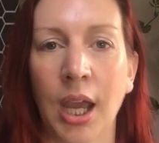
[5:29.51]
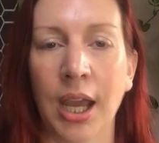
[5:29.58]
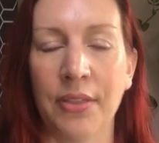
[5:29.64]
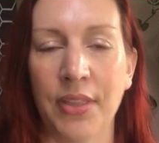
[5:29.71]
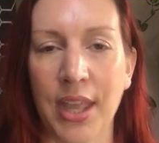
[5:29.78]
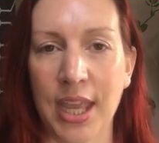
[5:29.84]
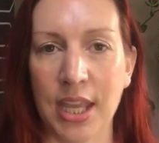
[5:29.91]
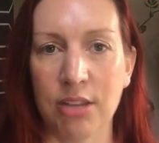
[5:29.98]
and
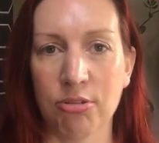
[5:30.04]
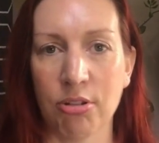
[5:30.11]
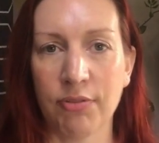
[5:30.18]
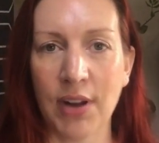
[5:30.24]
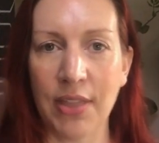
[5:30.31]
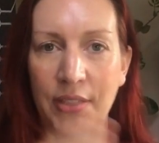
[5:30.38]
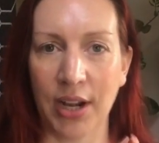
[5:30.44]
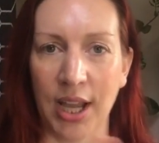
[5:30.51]
they
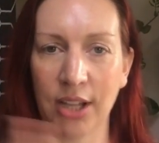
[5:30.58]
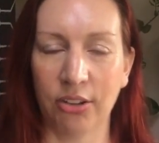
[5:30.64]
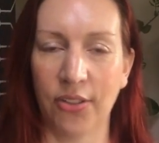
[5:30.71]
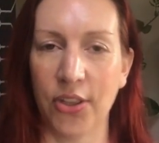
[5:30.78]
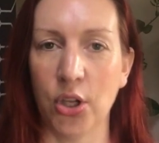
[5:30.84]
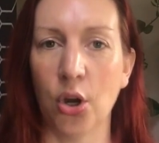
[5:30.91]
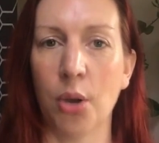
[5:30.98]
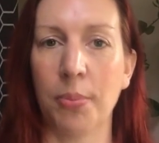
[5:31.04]
reflect the light so that
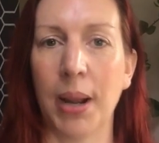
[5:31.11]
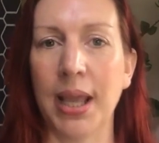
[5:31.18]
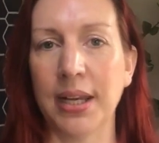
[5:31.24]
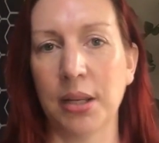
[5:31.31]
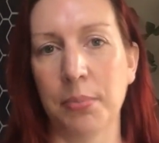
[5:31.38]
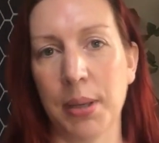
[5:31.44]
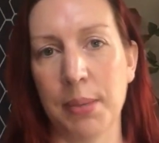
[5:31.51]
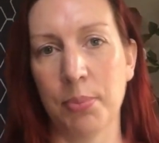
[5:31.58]
you're not
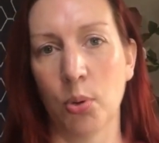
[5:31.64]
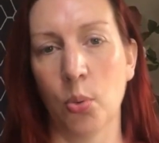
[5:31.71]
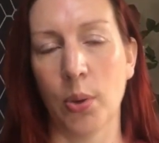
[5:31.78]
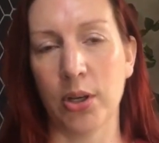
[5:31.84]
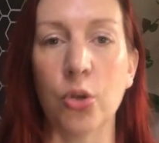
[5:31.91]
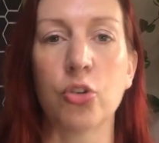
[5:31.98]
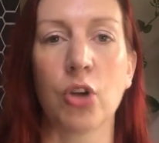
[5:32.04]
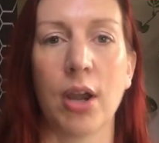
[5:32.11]
blinding people
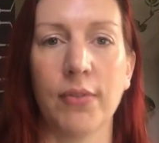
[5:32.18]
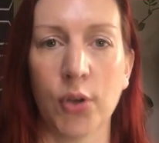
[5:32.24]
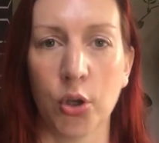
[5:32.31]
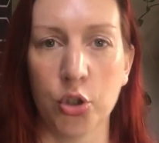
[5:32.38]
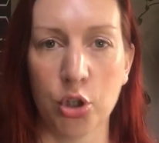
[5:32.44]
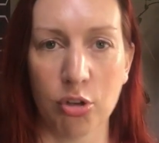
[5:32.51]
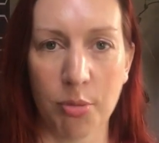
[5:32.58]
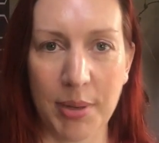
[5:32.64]
when you're driving on
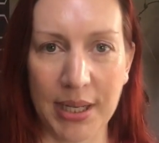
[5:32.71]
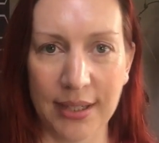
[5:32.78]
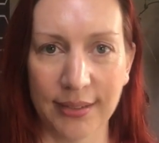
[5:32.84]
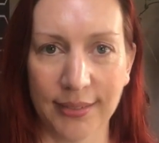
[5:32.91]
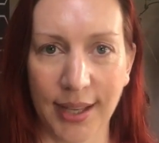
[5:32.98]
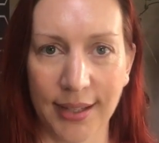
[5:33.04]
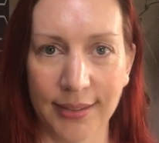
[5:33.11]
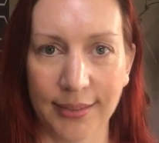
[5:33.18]
European
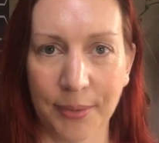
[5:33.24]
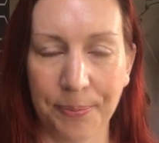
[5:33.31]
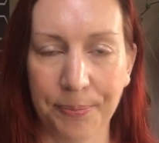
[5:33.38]
sides.